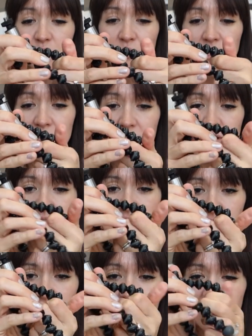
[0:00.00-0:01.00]
you can
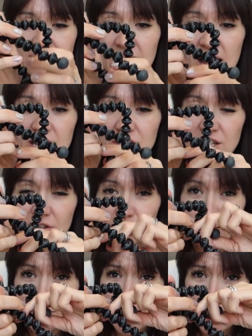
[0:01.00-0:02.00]
like attach it
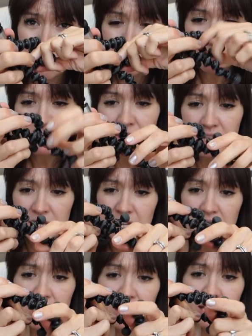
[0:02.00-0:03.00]
round
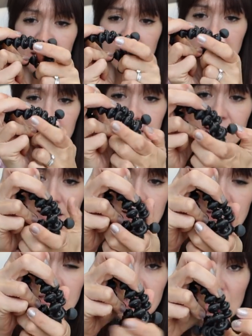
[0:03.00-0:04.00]
things
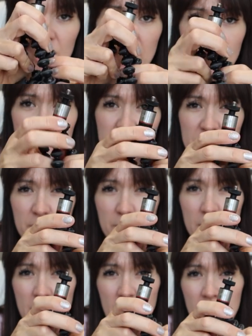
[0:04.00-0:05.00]
and stuff. So
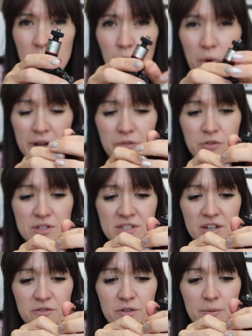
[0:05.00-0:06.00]
when I first
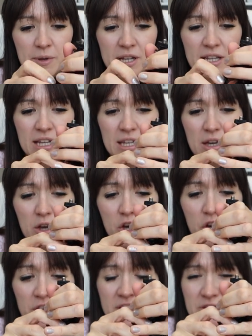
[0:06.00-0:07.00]
started filming, I'd like
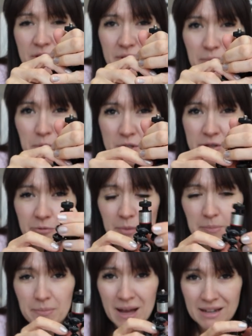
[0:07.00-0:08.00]
hook this around the bottom of
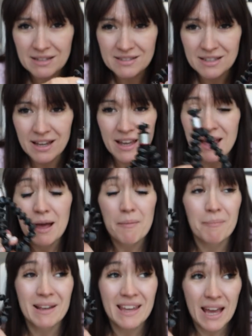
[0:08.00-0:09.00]
my banister.
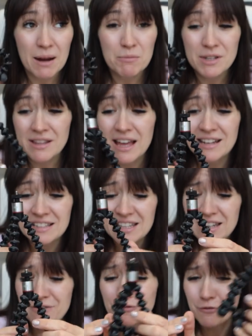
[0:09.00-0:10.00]
My camera then
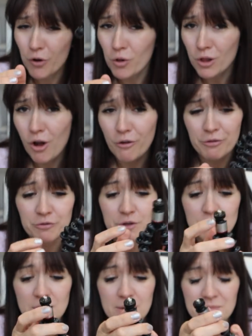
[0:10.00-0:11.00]
did fall off a
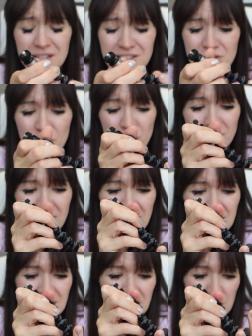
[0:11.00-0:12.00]
few times. It's not
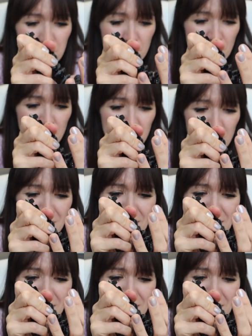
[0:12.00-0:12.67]
idiot proof. So I